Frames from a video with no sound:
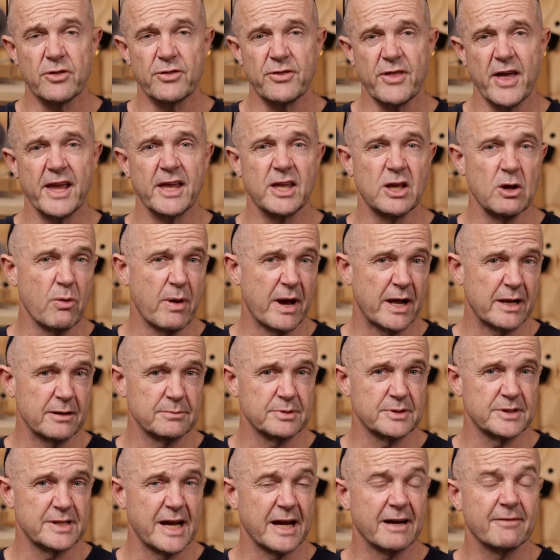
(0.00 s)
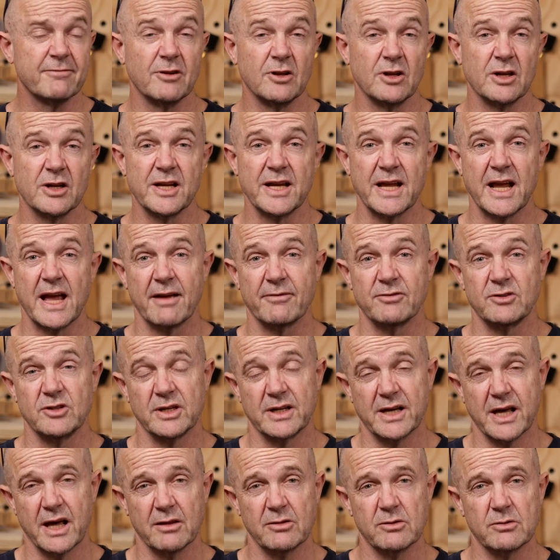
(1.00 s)
thank you, AtomStack, for looking after
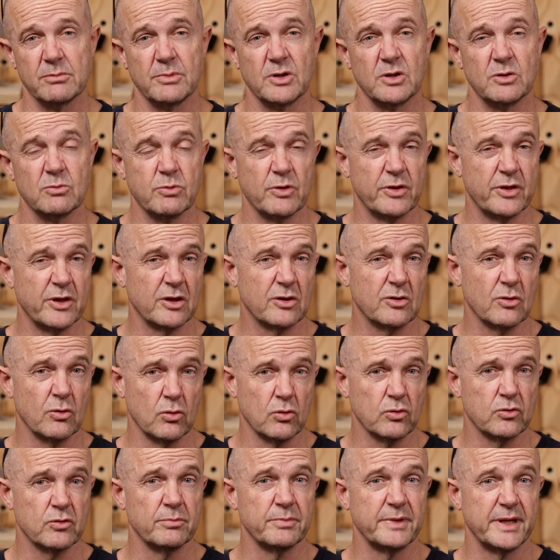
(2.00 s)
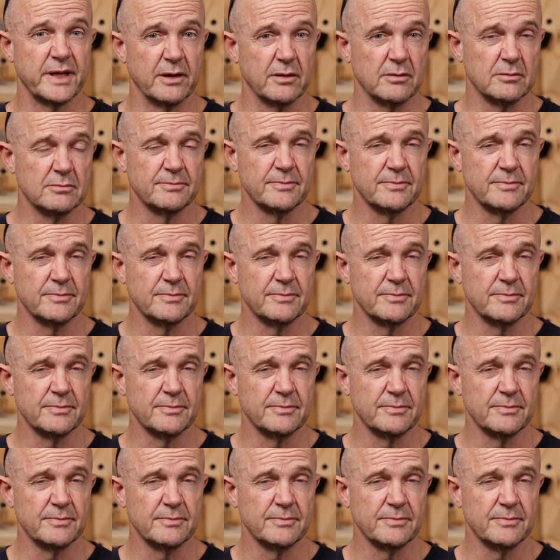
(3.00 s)
your customers with this awesome deal.